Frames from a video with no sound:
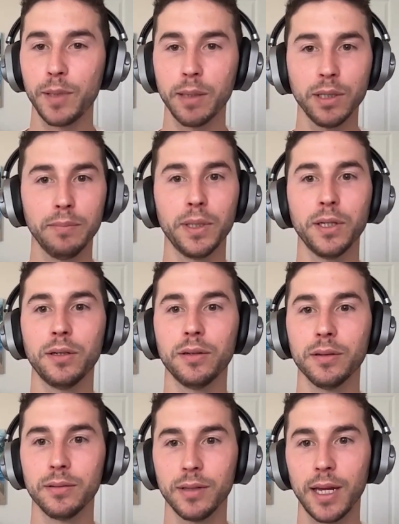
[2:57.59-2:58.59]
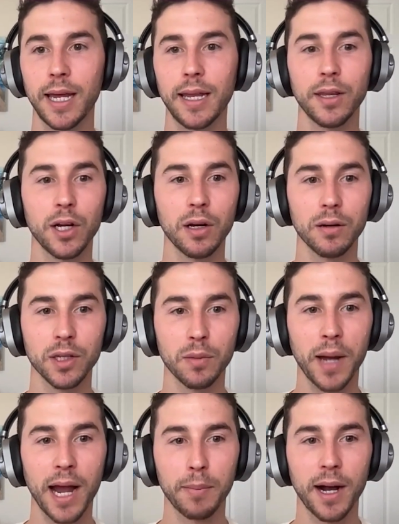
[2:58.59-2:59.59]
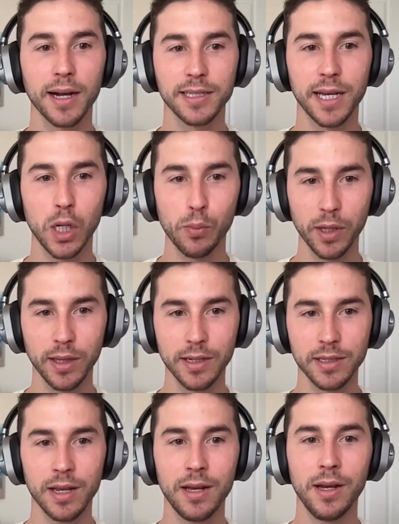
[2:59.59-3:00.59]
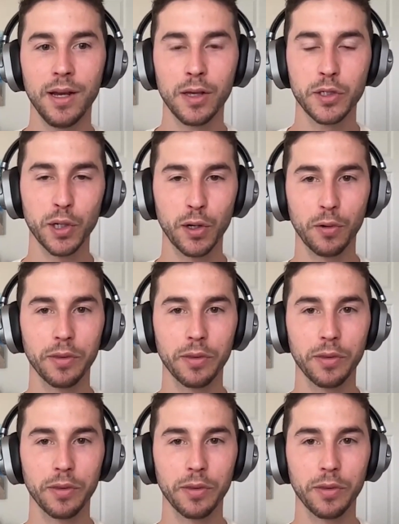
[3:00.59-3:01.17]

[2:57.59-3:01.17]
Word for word: be able to build and their their back pocket to help with this. So